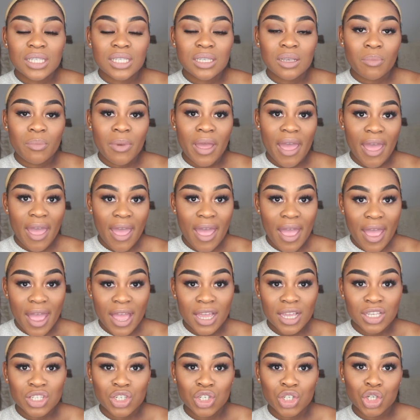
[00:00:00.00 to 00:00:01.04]
some
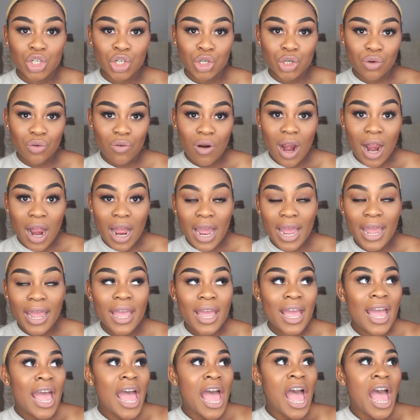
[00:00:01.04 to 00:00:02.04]
hair to try.